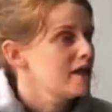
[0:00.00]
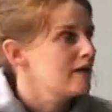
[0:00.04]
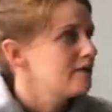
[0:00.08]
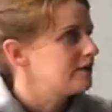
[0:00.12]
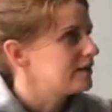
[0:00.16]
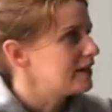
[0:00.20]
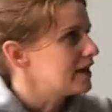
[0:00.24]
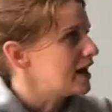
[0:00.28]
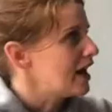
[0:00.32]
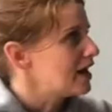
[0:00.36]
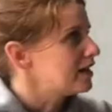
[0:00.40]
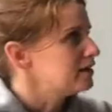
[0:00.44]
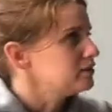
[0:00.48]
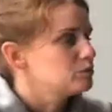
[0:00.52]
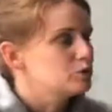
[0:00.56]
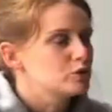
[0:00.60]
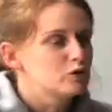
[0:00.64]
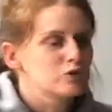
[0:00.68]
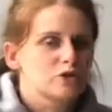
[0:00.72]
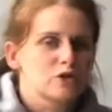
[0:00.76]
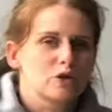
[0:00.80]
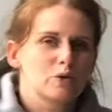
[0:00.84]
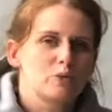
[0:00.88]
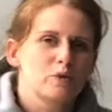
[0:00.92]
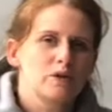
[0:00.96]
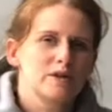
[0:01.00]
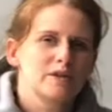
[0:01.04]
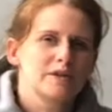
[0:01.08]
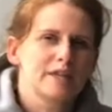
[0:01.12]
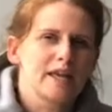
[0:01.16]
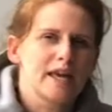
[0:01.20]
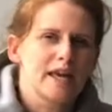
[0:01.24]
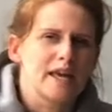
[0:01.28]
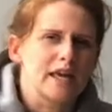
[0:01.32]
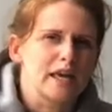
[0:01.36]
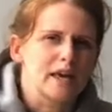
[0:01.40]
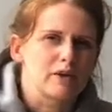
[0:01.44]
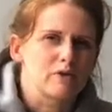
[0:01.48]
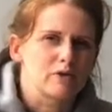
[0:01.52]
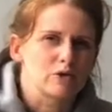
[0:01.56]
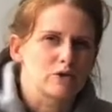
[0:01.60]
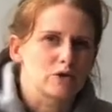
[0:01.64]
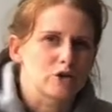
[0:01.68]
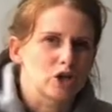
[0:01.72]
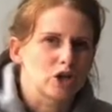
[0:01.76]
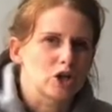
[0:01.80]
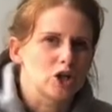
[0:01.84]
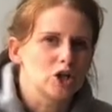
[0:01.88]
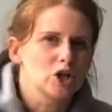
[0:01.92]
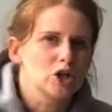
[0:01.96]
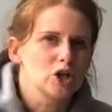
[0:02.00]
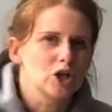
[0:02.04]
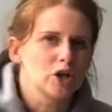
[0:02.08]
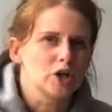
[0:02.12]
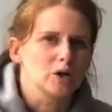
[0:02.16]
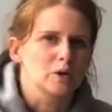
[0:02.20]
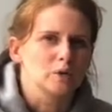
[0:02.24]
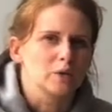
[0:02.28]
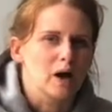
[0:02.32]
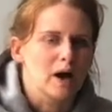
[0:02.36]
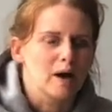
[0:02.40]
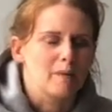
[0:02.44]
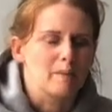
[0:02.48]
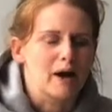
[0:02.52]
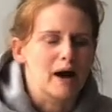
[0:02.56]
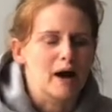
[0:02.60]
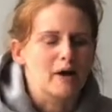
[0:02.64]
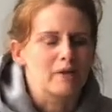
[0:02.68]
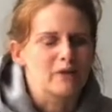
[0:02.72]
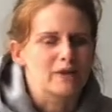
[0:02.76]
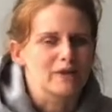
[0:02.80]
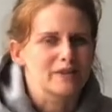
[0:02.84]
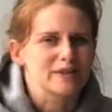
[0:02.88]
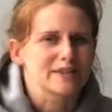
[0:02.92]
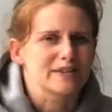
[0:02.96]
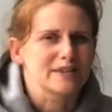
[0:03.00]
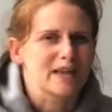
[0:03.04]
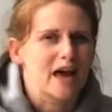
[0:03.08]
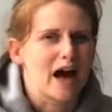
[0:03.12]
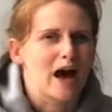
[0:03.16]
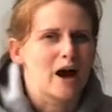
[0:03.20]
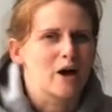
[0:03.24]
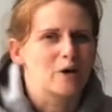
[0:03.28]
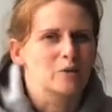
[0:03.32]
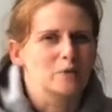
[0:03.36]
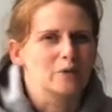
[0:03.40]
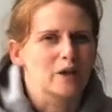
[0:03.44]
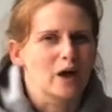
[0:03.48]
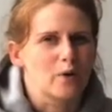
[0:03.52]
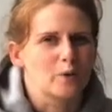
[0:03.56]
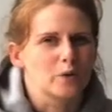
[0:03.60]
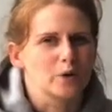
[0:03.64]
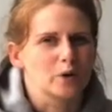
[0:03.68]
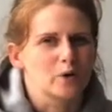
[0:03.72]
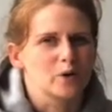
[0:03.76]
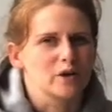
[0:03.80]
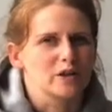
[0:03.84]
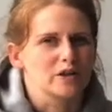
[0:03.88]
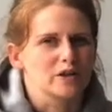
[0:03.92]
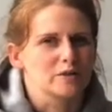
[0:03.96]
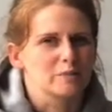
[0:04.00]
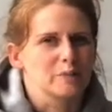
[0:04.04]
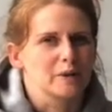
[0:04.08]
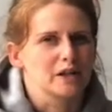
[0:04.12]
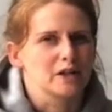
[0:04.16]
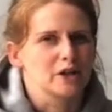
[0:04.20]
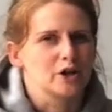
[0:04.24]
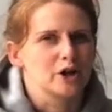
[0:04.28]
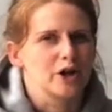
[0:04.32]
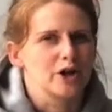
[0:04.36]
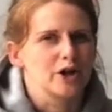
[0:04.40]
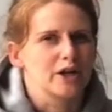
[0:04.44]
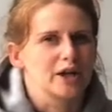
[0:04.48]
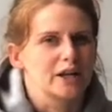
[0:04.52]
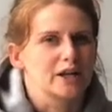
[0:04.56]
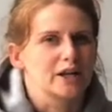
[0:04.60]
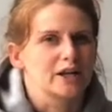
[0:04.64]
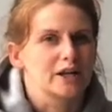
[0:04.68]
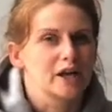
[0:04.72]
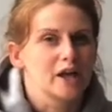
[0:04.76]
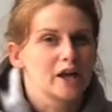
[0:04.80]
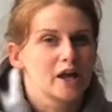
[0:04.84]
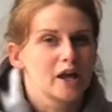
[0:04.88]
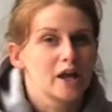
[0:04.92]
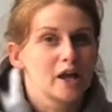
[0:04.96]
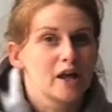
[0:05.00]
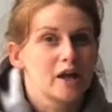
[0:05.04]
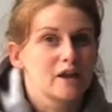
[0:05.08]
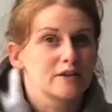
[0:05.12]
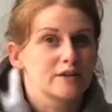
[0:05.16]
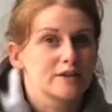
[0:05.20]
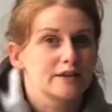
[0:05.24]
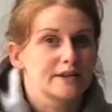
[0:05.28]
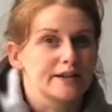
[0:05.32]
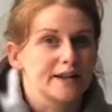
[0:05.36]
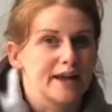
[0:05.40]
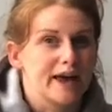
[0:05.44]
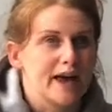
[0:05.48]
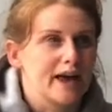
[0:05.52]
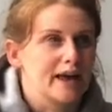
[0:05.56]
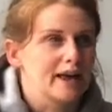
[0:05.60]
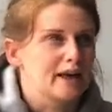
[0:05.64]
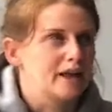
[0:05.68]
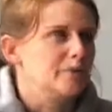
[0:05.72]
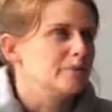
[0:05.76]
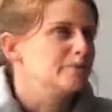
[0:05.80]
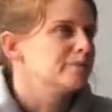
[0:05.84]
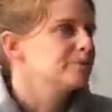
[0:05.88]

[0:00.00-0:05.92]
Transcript: the animals that we see give us a clue about the sound that we're going to be learning today.